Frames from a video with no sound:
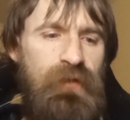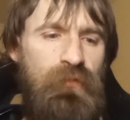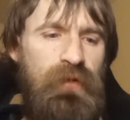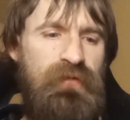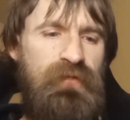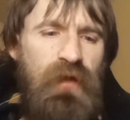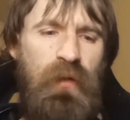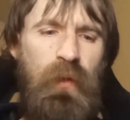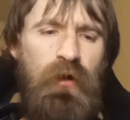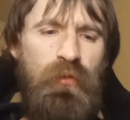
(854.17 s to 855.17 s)
It was
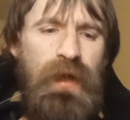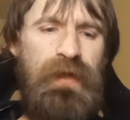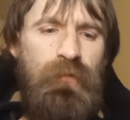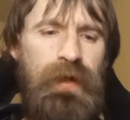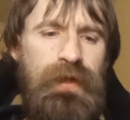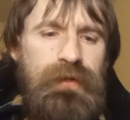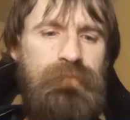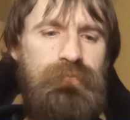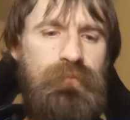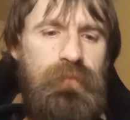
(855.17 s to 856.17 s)
a long way
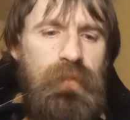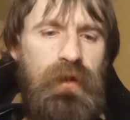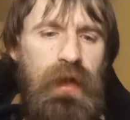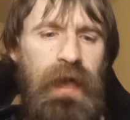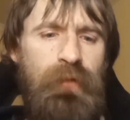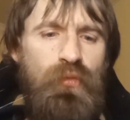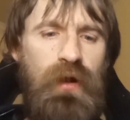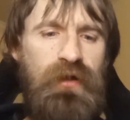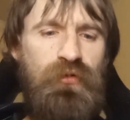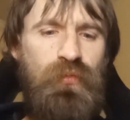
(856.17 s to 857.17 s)
away. "I
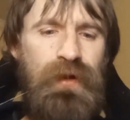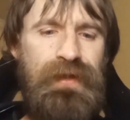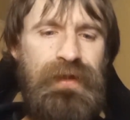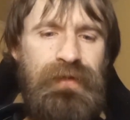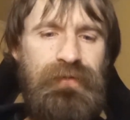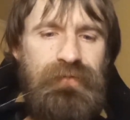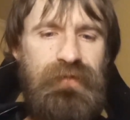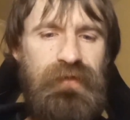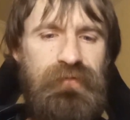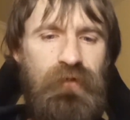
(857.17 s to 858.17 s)
wonder what it
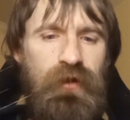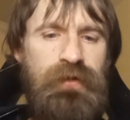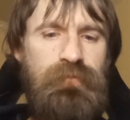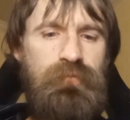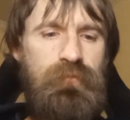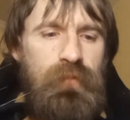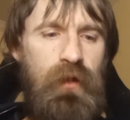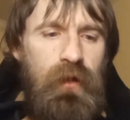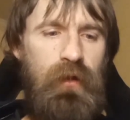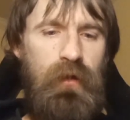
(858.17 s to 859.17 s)
is," he thought.
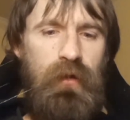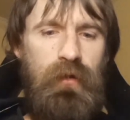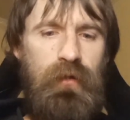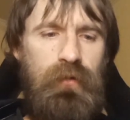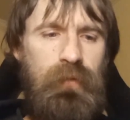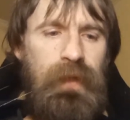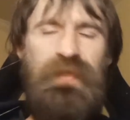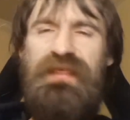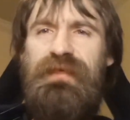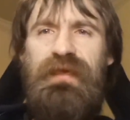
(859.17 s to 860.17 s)

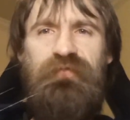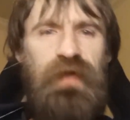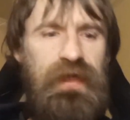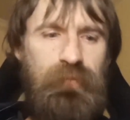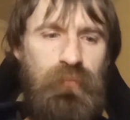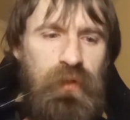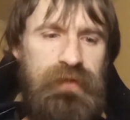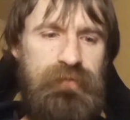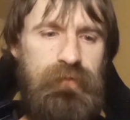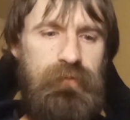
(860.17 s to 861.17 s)
"Let me see if I can
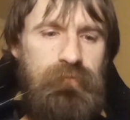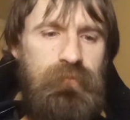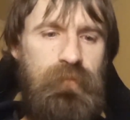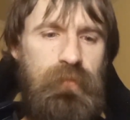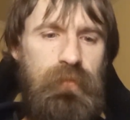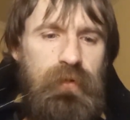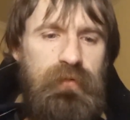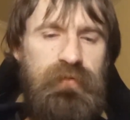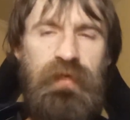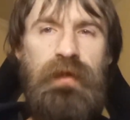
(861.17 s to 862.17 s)
place it."
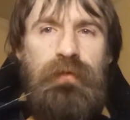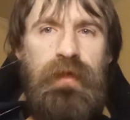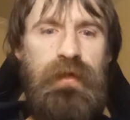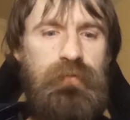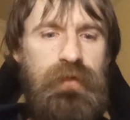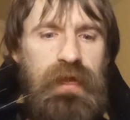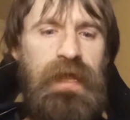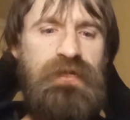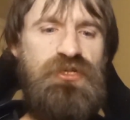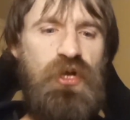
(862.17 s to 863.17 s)
Suddenly,
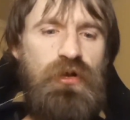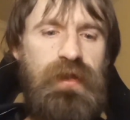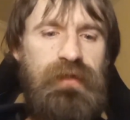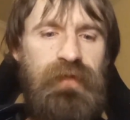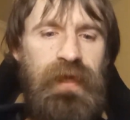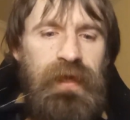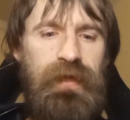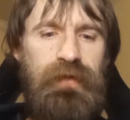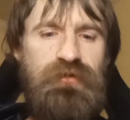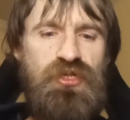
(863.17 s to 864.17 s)
he jerked his
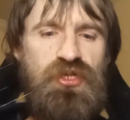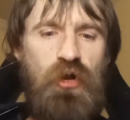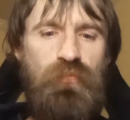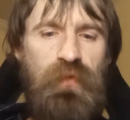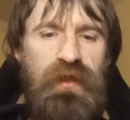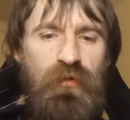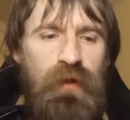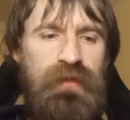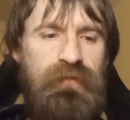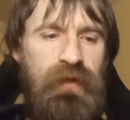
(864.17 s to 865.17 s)
head sharply to
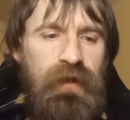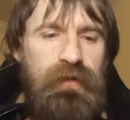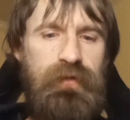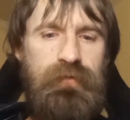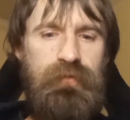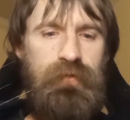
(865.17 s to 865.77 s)
one side.